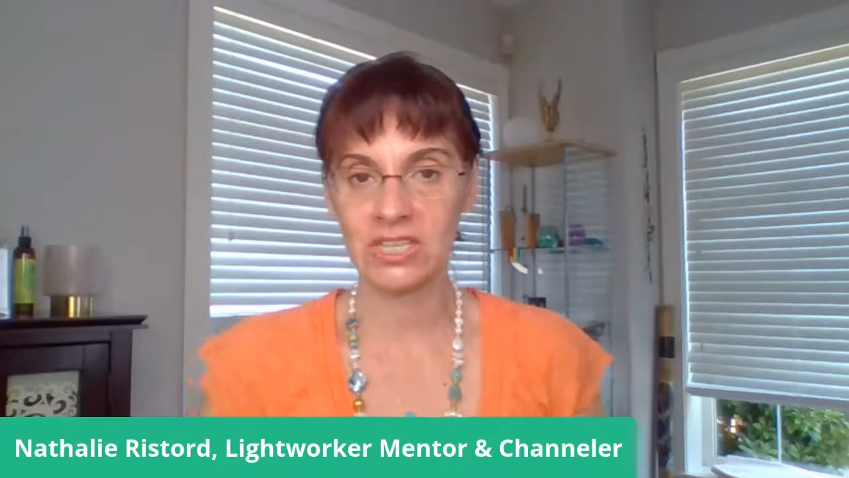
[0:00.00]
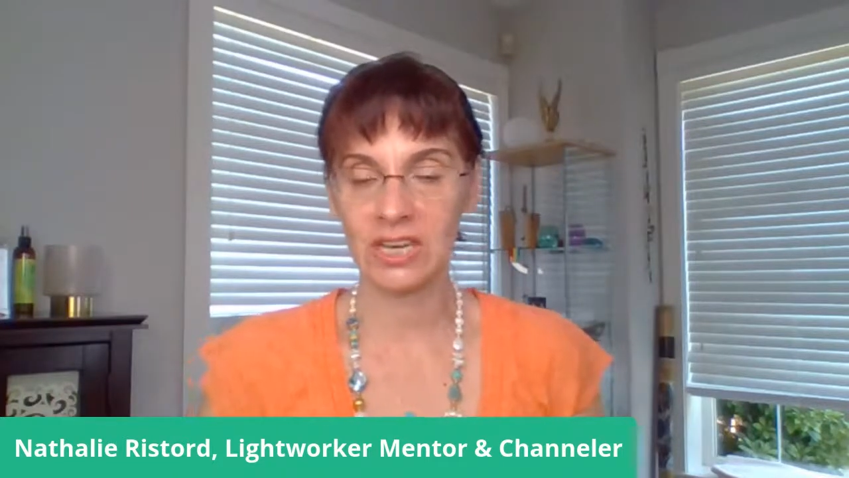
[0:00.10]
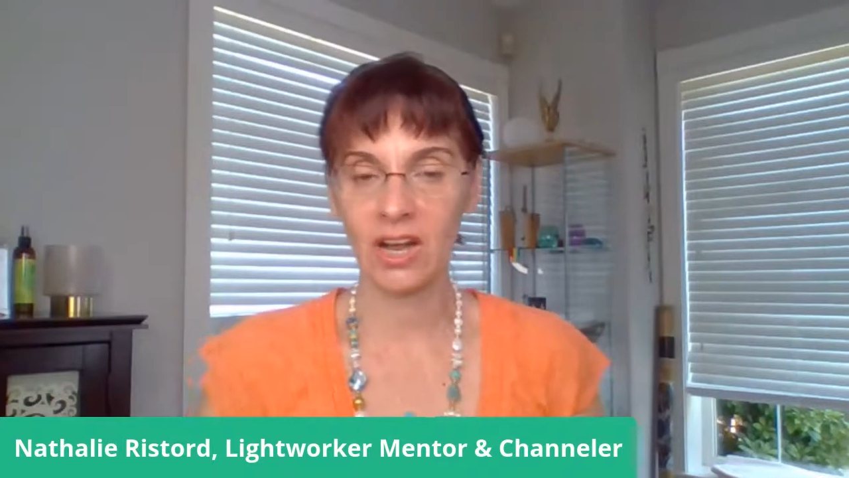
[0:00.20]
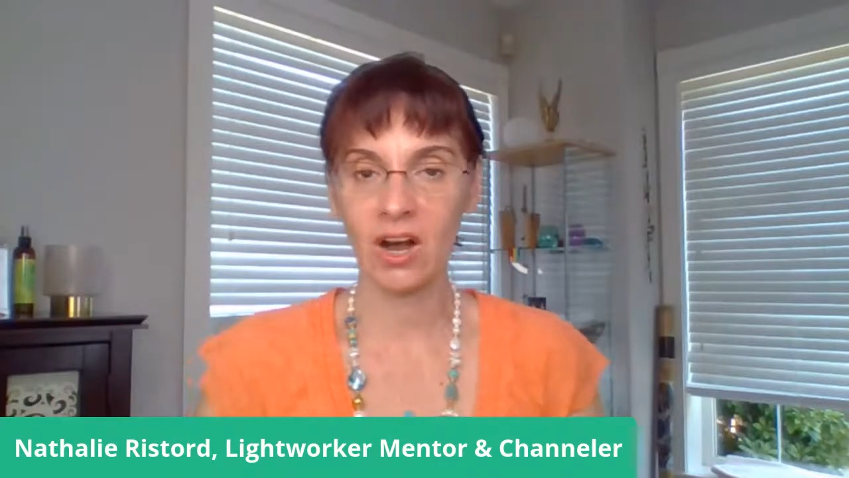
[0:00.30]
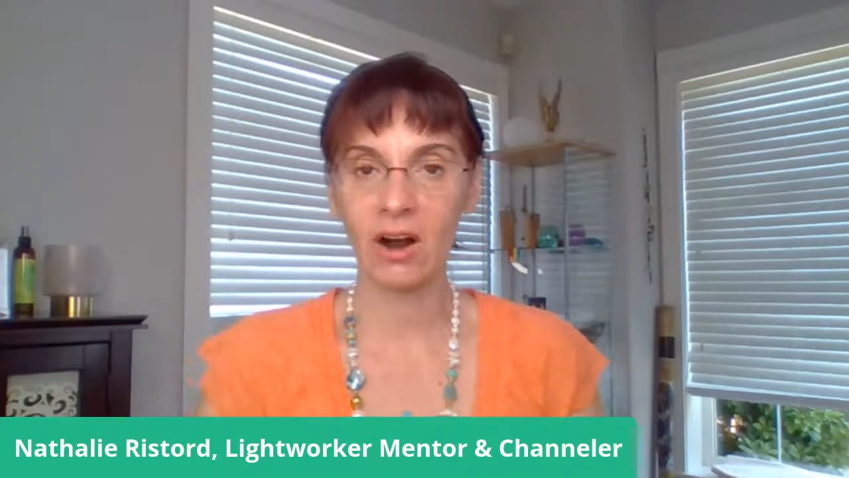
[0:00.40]
to
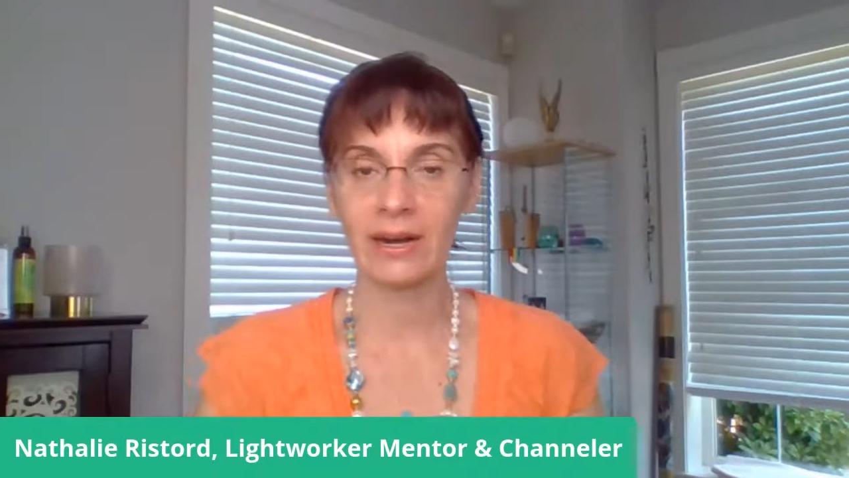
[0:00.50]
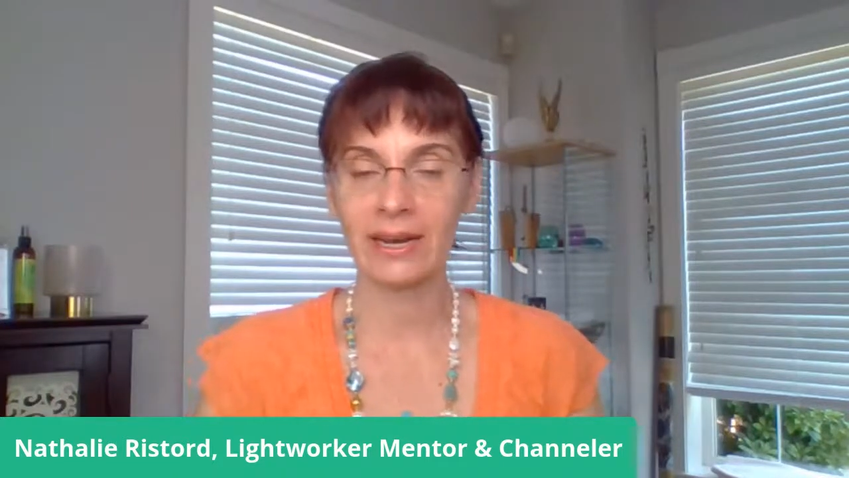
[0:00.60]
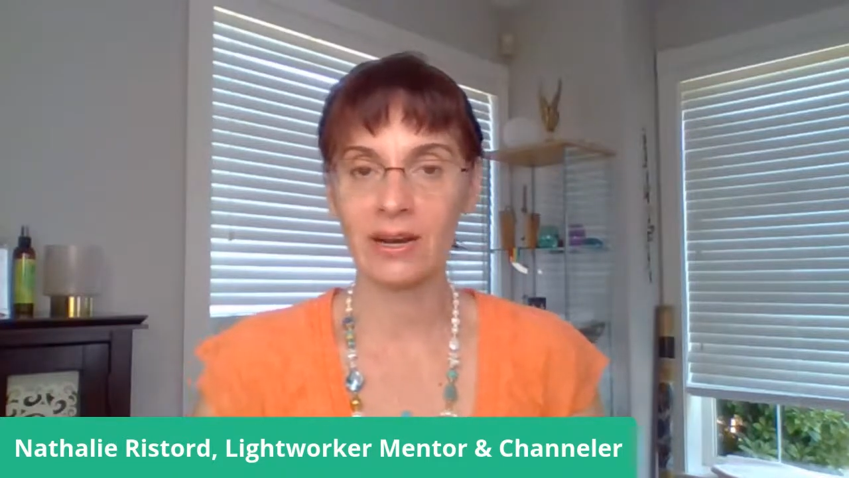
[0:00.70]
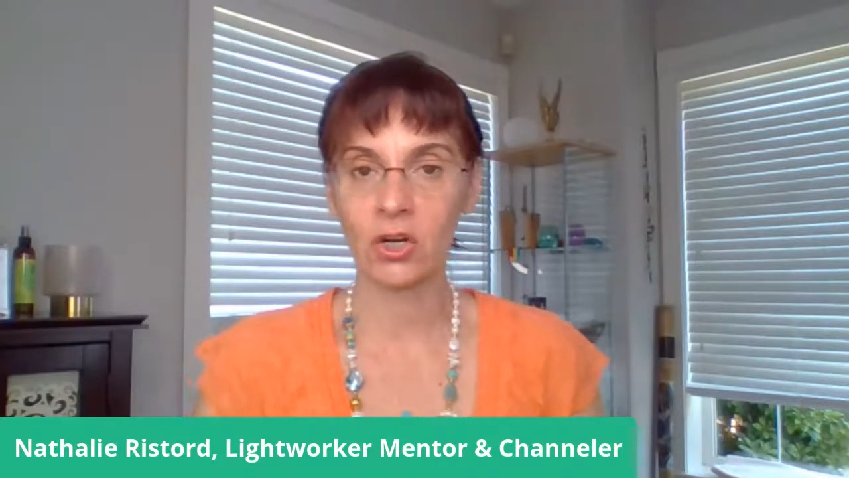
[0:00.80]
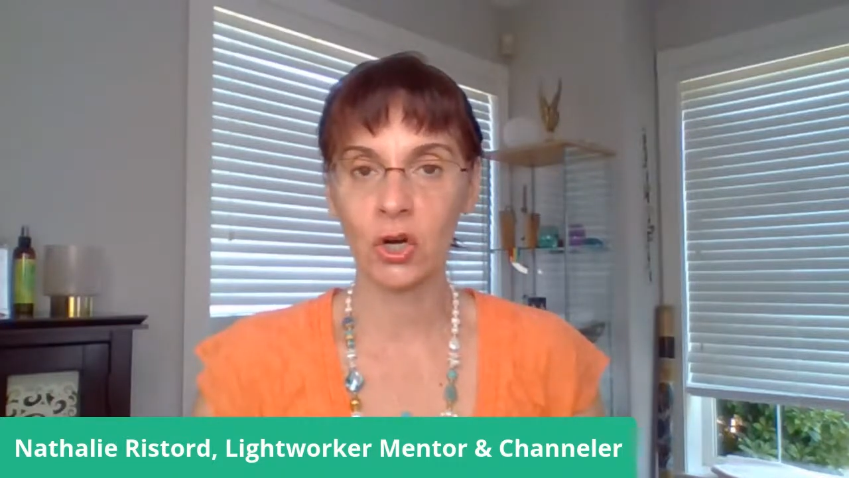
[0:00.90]

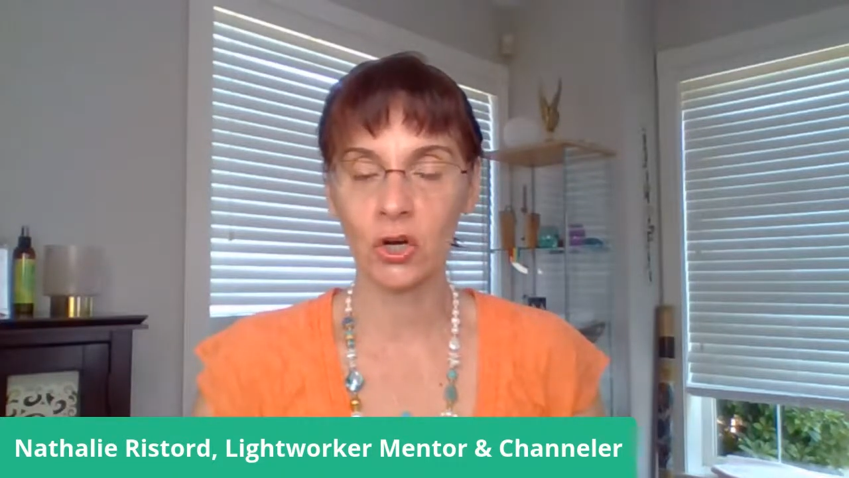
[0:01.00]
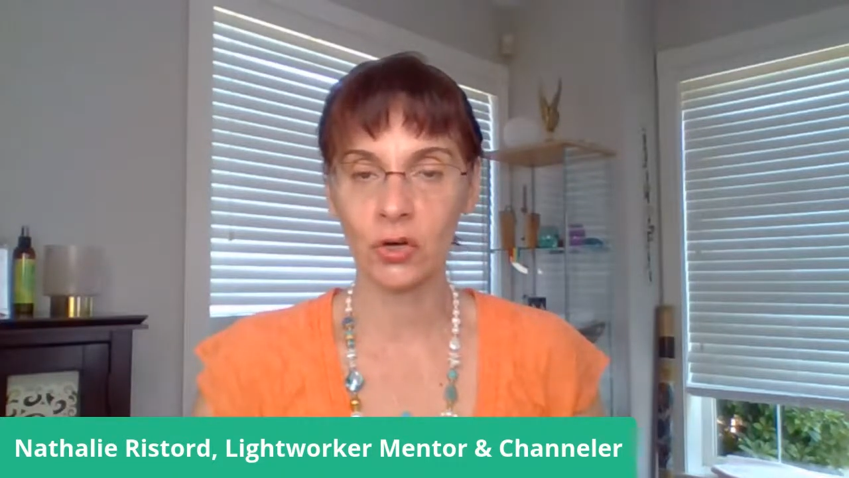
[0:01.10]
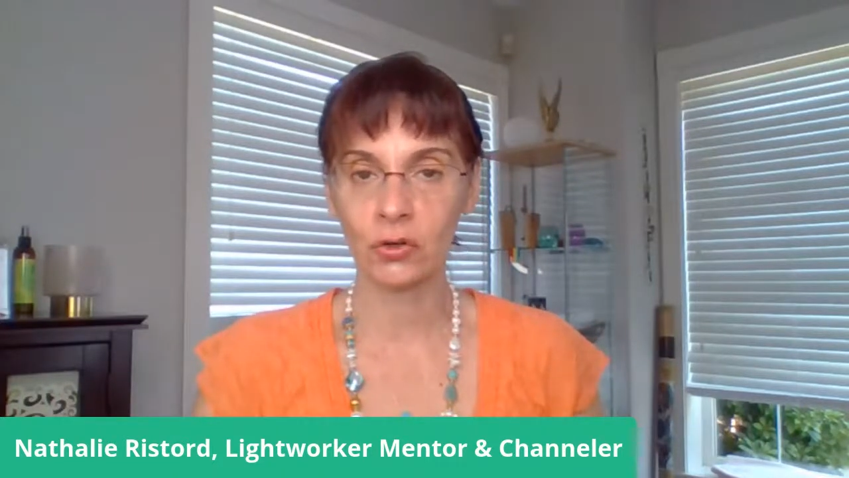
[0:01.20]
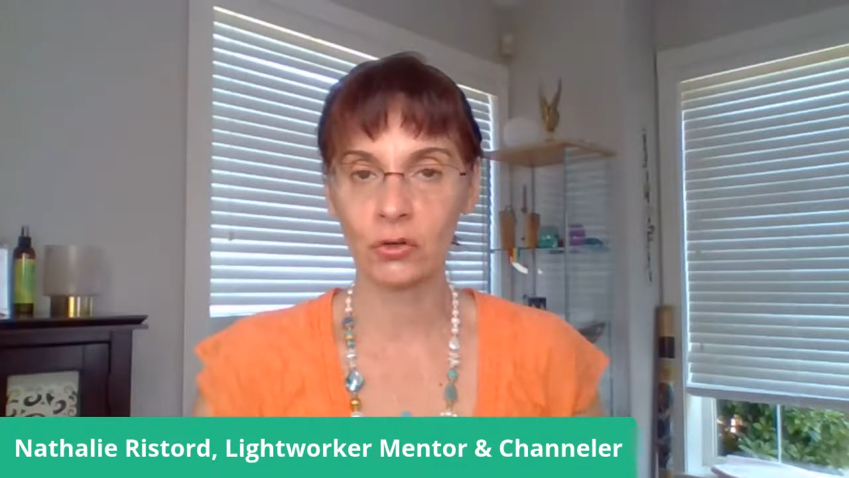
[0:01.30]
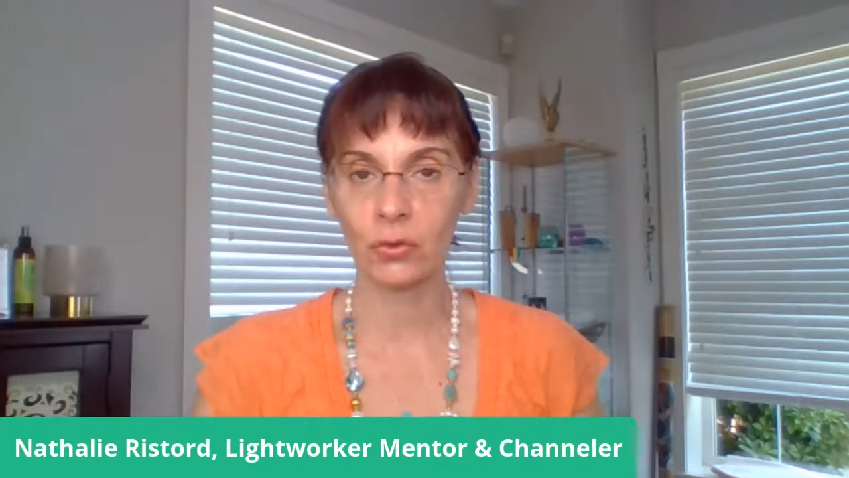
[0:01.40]
incarnate on
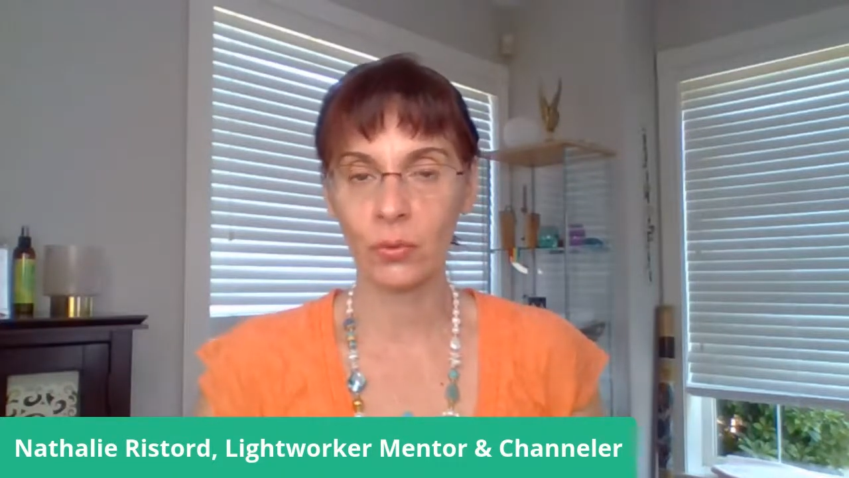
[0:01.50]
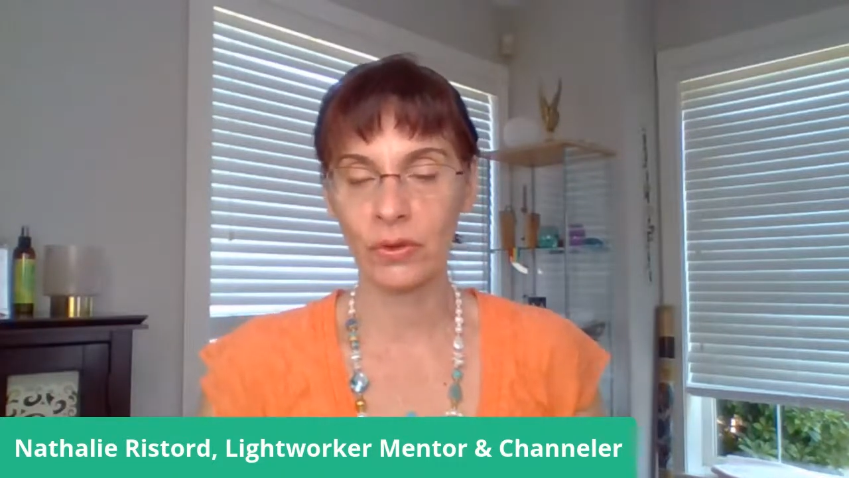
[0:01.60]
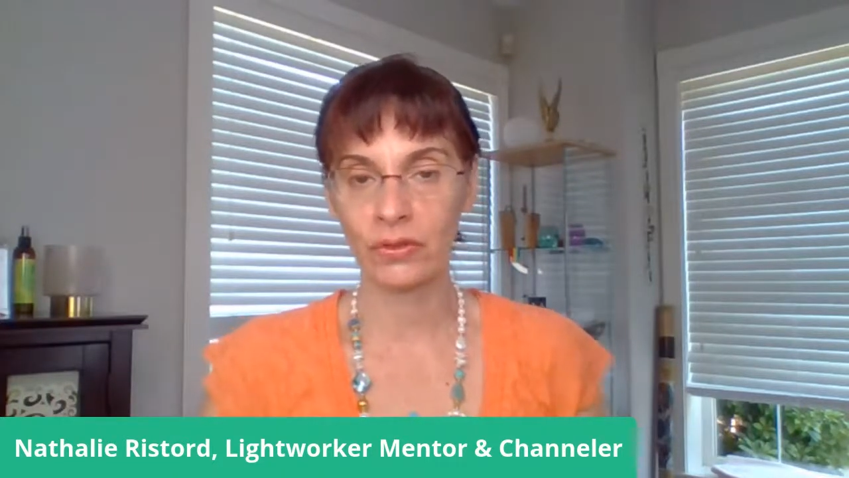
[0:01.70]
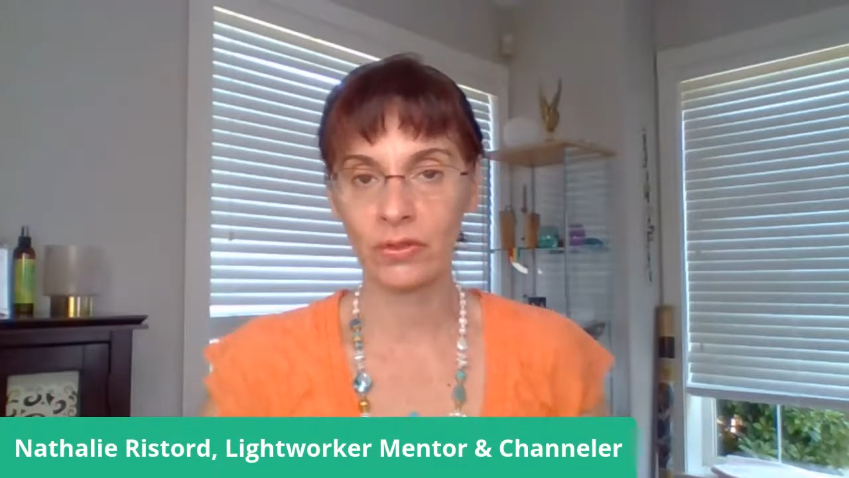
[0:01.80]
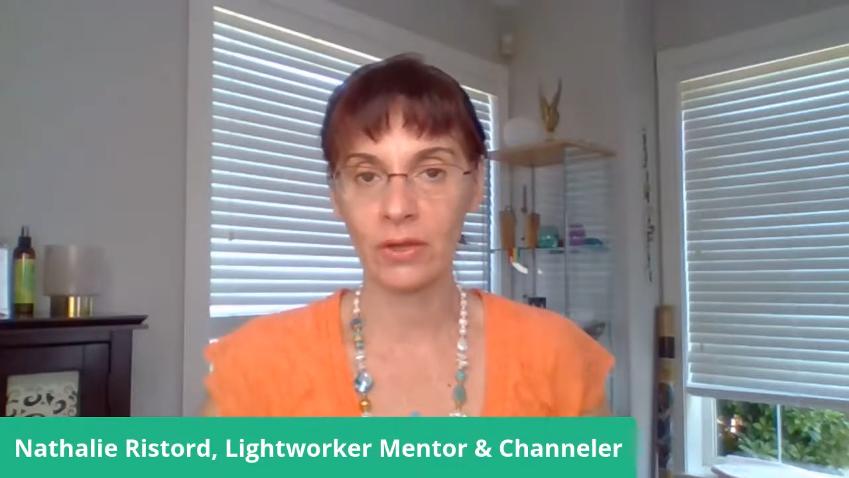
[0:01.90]
earth with